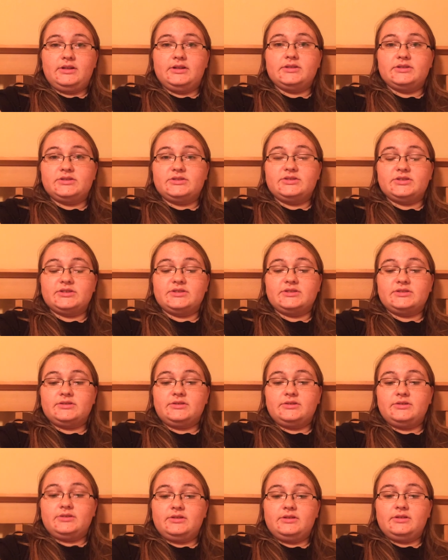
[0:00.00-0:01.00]
it's just
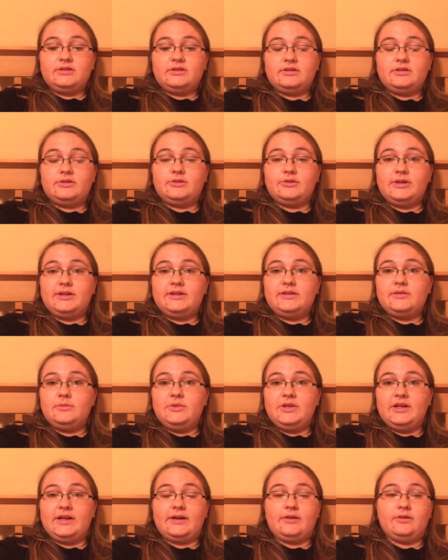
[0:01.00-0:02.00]
great to
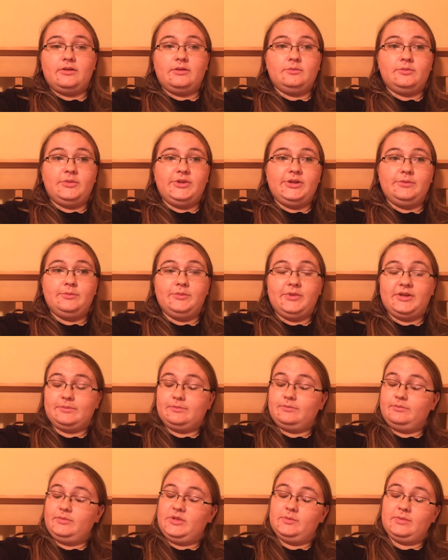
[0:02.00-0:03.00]
be out and be me,
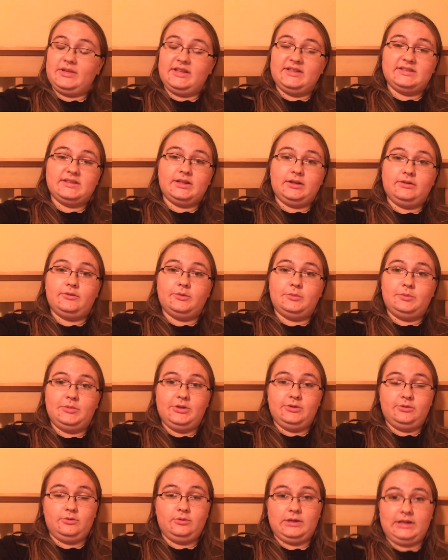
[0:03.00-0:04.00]
be myself and
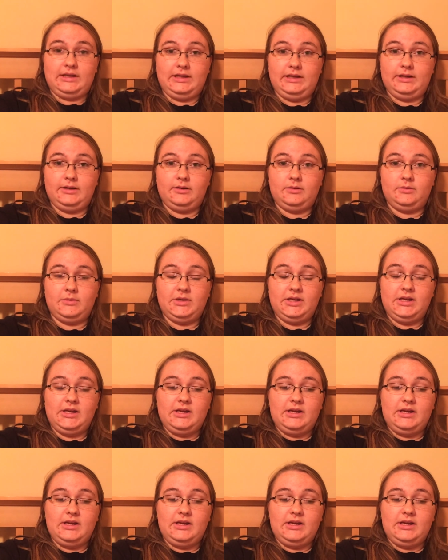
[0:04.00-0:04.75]
be who I am